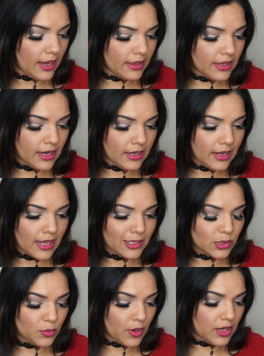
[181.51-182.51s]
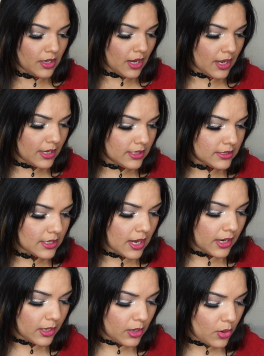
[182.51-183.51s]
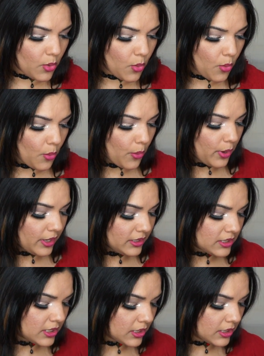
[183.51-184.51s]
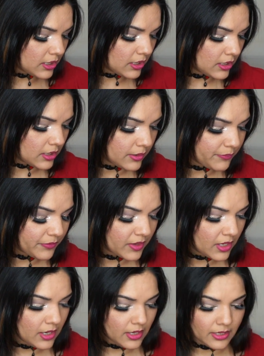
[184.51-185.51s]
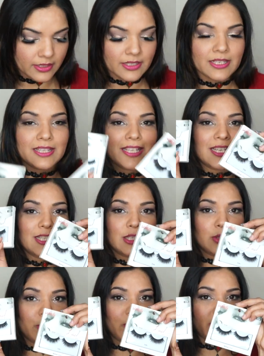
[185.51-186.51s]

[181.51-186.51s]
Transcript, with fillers: And then next one is I got these two